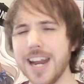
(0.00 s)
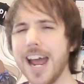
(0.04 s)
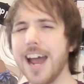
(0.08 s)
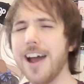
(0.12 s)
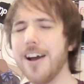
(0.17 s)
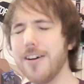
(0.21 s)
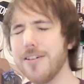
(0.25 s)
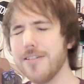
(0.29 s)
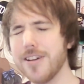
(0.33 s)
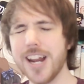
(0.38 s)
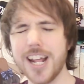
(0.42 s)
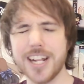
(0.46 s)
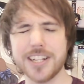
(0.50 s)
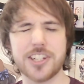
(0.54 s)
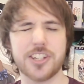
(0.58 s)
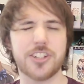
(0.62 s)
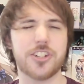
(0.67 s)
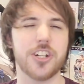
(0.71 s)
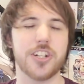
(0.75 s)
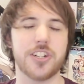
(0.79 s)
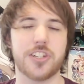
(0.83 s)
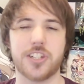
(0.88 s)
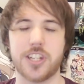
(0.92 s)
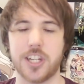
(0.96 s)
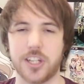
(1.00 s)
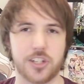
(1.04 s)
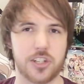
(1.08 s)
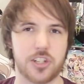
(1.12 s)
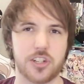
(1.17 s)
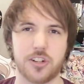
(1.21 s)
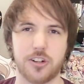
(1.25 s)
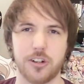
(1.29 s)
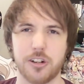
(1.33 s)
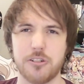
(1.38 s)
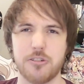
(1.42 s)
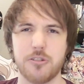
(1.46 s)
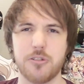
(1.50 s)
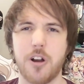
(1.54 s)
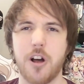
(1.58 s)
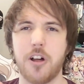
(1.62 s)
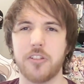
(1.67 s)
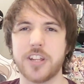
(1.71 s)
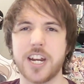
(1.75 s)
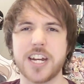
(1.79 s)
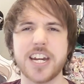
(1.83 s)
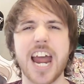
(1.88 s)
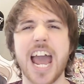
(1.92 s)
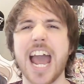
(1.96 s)
Now, let's just exclude
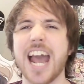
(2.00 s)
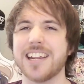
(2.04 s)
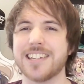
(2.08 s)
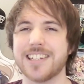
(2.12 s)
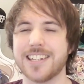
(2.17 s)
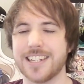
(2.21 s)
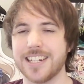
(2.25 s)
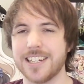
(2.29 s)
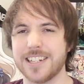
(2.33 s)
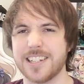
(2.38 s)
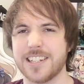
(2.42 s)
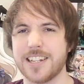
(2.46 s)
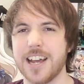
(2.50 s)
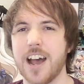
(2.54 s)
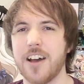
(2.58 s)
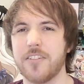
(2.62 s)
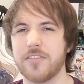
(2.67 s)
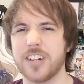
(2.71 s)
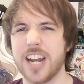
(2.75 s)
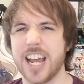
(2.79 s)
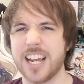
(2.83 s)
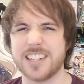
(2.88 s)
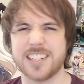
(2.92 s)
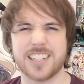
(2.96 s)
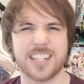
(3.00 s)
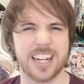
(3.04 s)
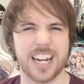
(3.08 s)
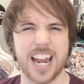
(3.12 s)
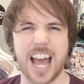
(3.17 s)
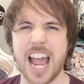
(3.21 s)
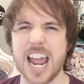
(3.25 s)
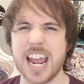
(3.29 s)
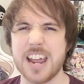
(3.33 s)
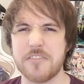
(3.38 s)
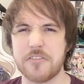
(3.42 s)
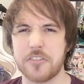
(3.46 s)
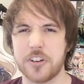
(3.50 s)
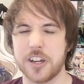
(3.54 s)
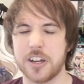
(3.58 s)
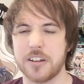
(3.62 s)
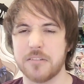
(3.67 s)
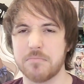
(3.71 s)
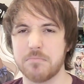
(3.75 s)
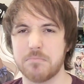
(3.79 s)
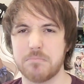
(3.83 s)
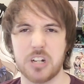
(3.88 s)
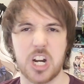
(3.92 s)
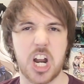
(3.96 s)
all the nasty stuff like
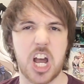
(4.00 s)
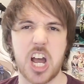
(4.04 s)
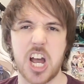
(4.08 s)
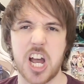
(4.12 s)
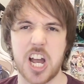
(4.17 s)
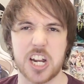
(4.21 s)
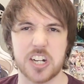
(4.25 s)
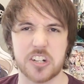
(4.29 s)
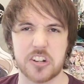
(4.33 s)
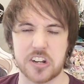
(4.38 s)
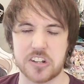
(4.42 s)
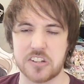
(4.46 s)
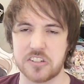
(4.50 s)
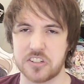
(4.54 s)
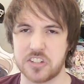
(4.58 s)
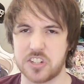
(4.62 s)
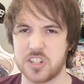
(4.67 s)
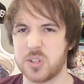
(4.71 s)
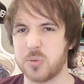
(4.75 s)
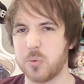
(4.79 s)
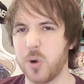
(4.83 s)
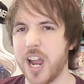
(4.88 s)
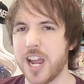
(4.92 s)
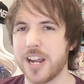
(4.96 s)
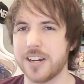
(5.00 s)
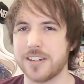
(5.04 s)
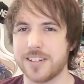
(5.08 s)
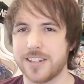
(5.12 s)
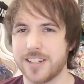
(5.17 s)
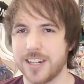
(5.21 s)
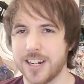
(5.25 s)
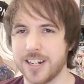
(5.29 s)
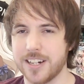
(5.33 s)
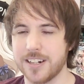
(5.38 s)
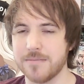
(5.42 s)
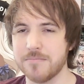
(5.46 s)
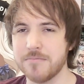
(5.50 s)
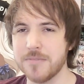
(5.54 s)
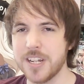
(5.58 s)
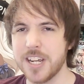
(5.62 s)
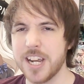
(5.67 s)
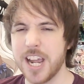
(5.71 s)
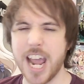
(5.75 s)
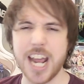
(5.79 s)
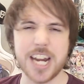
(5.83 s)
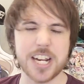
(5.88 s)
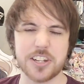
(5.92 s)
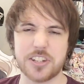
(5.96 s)
saliva, blood, and sweat, and
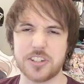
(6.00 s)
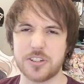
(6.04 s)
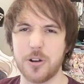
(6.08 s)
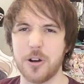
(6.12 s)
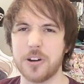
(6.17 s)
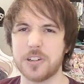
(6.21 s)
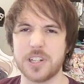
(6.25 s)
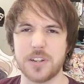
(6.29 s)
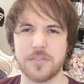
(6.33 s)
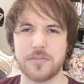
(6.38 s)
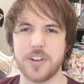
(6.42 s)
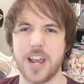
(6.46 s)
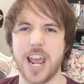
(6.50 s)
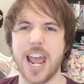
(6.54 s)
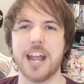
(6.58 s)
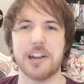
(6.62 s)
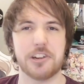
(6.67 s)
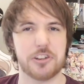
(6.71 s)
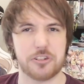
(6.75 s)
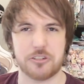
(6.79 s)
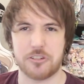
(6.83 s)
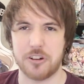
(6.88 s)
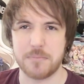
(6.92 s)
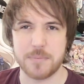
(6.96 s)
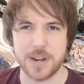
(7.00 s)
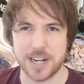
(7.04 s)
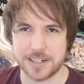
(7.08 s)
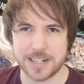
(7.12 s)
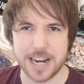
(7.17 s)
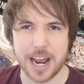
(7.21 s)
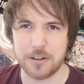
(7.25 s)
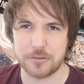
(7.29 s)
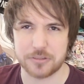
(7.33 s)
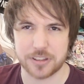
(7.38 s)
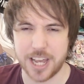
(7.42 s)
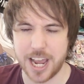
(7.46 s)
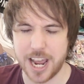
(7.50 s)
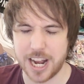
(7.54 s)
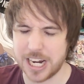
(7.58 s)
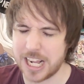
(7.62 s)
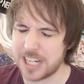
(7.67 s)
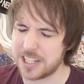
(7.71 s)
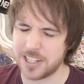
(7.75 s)
any sort of excrement out there.